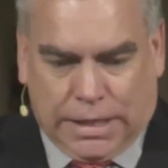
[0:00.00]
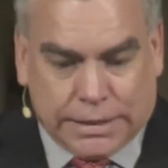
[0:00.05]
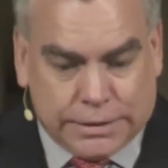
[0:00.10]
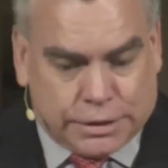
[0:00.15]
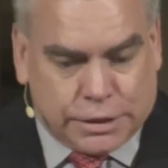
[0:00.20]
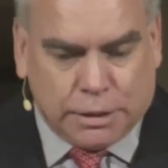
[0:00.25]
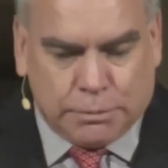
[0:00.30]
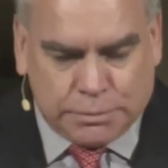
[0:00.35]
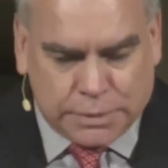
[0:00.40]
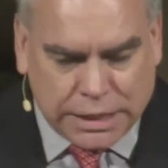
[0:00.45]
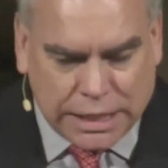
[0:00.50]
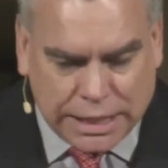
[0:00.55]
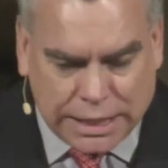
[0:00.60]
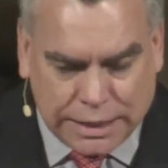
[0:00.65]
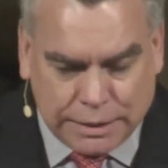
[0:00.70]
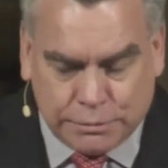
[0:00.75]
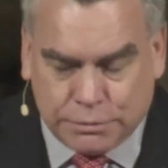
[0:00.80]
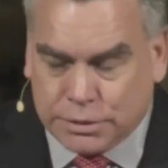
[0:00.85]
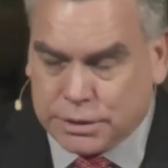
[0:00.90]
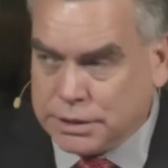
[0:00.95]
And
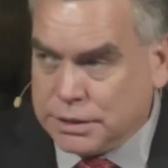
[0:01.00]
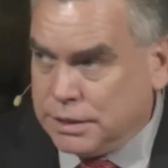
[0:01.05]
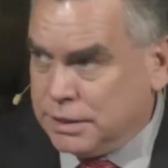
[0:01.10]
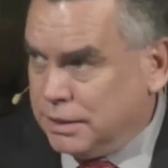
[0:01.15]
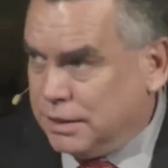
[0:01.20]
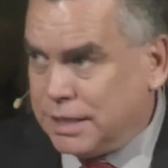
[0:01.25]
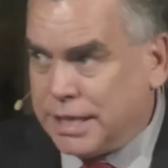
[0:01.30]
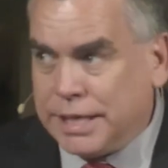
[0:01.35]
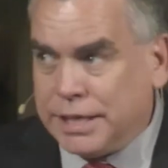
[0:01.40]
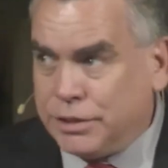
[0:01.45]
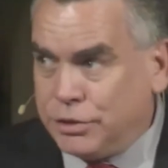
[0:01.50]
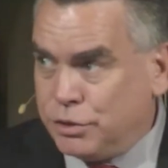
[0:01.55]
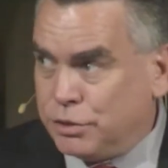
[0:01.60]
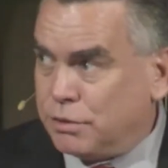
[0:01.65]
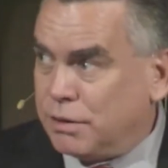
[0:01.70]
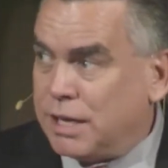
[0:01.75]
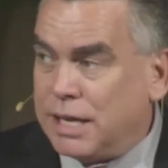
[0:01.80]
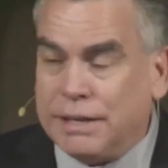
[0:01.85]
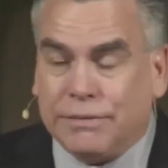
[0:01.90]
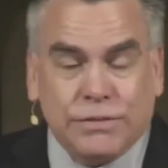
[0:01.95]
sometimes late in
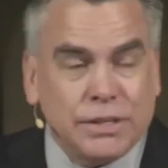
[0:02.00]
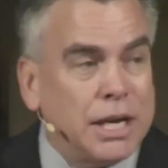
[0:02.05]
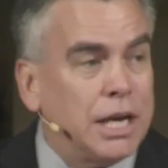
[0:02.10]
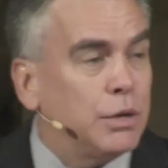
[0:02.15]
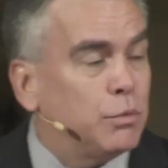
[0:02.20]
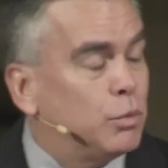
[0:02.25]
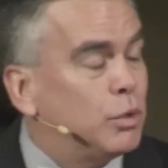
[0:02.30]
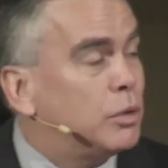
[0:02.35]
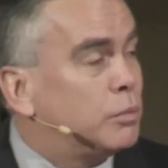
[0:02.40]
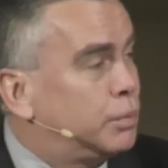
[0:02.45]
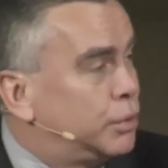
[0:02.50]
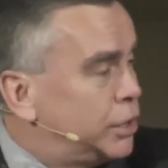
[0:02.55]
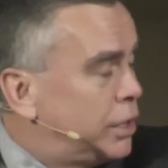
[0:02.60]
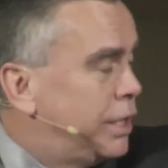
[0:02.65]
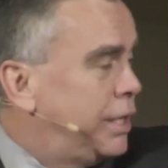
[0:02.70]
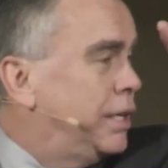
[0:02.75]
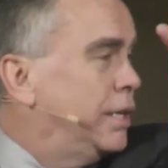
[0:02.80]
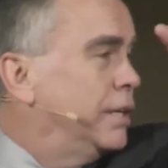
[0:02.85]
your life, God will put a